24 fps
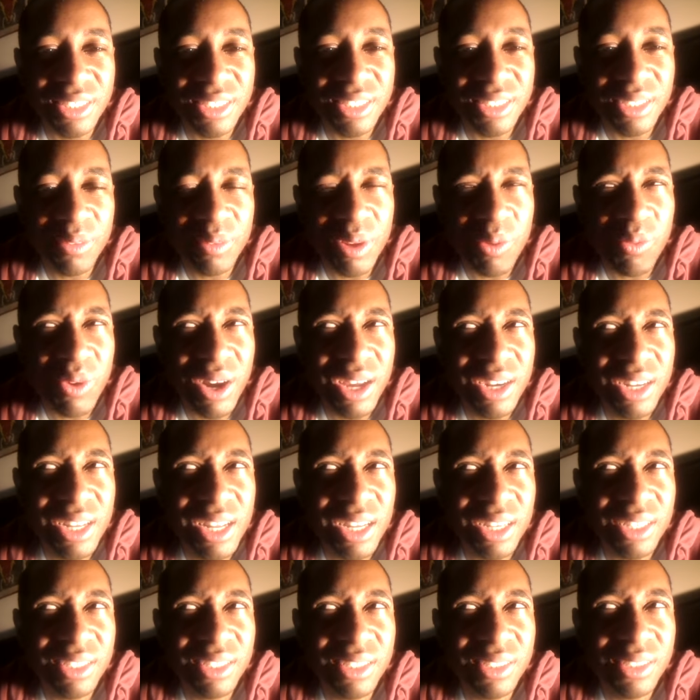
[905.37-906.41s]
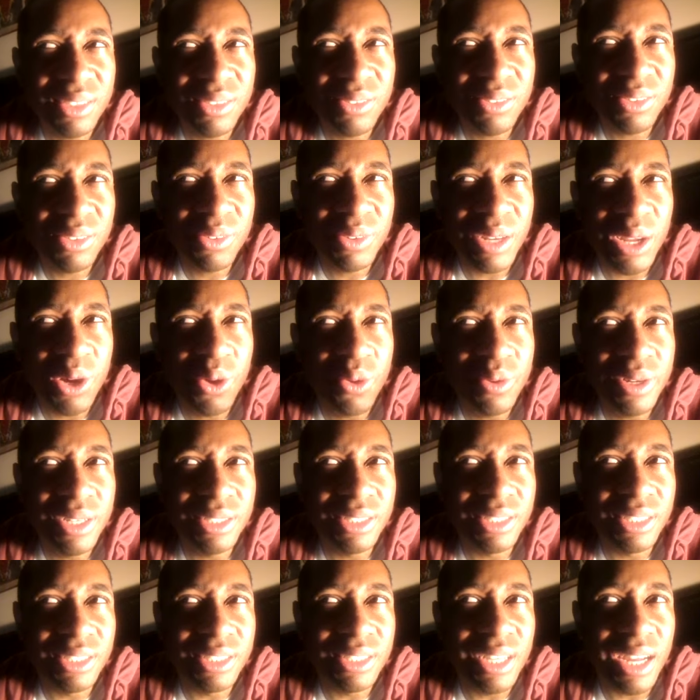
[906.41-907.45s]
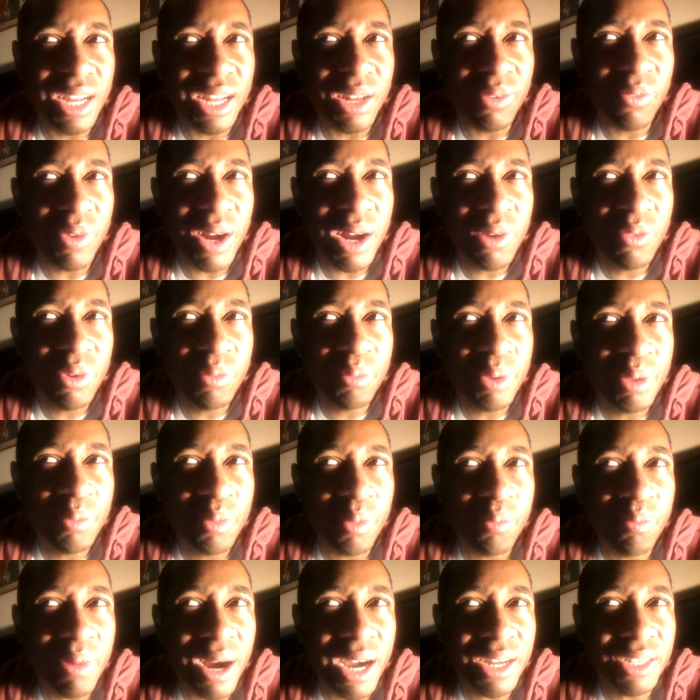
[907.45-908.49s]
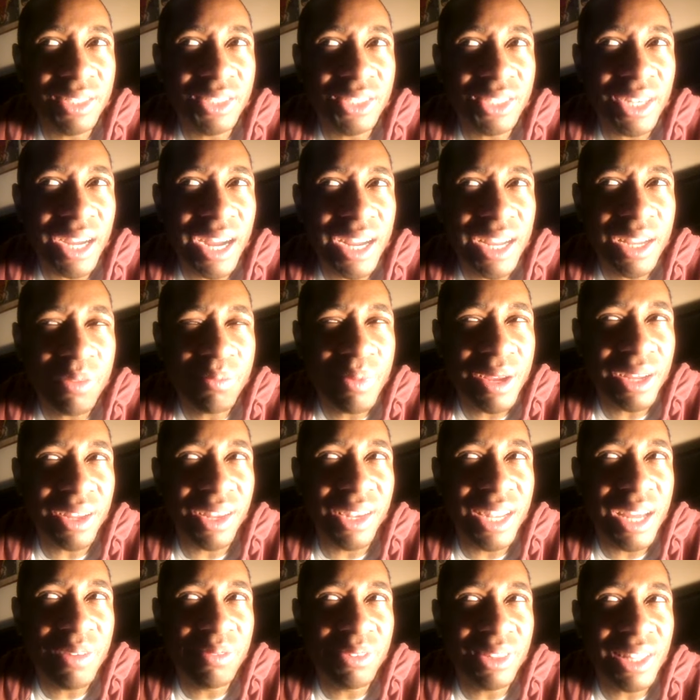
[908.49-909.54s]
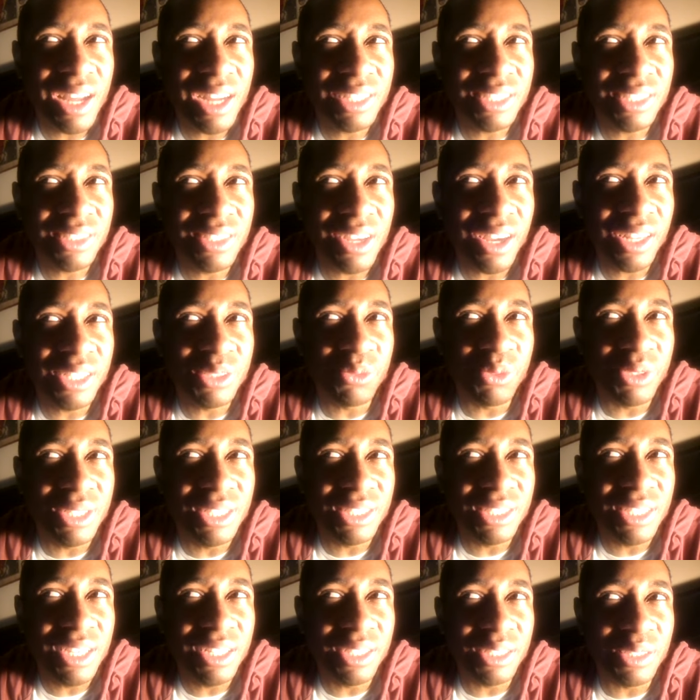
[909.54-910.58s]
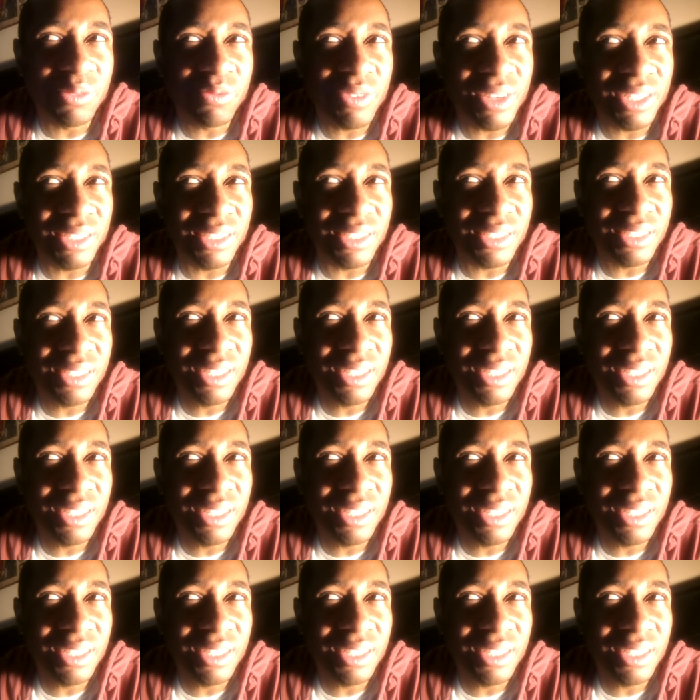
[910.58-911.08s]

I'm like, why the heck? It, I'm like, who is this guy? Why would people buy this? Shit? How you make eleven thousand dollars with this nigga's face?